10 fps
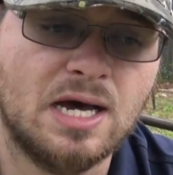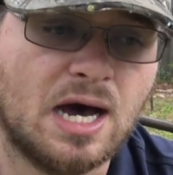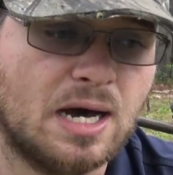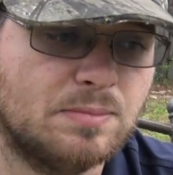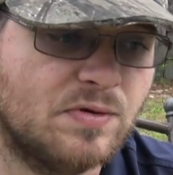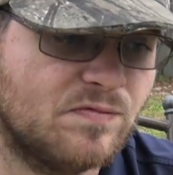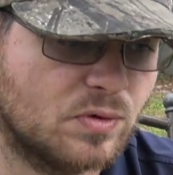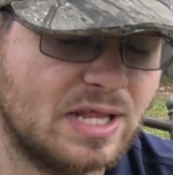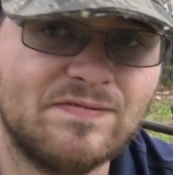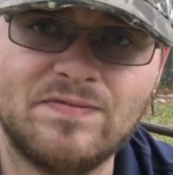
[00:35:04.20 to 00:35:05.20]
um,
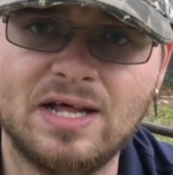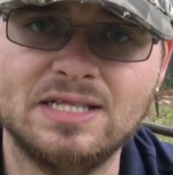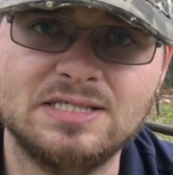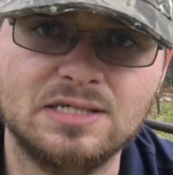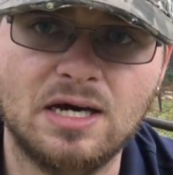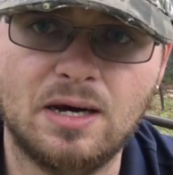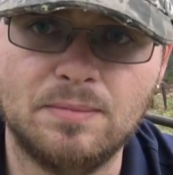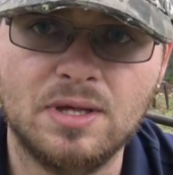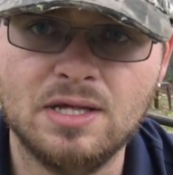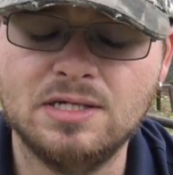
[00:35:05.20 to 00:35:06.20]
before they finally succumb.